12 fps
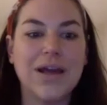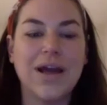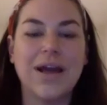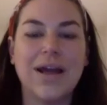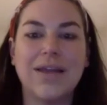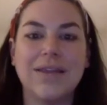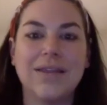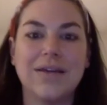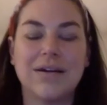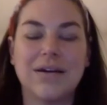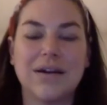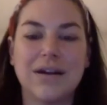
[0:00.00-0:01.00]

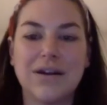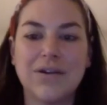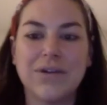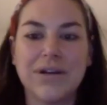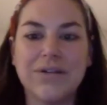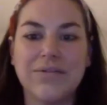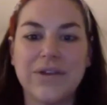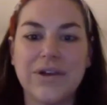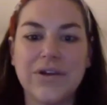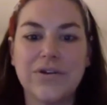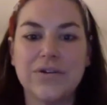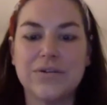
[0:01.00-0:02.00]
there are quite a
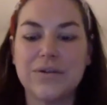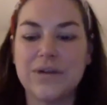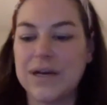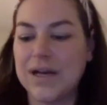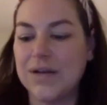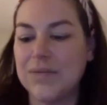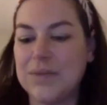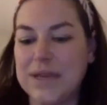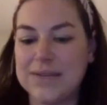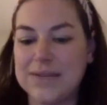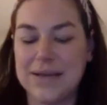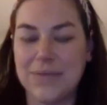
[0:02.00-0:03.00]
few
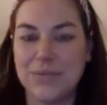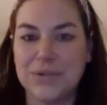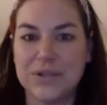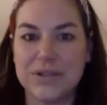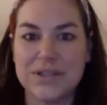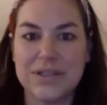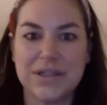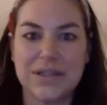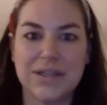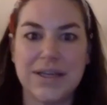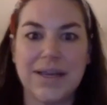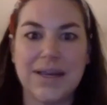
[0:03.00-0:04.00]
examples here on
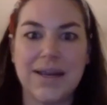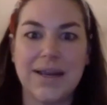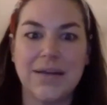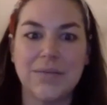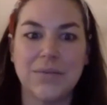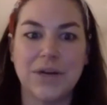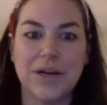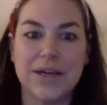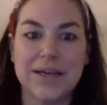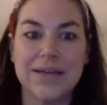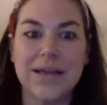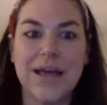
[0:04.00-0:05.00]
the Canadian market.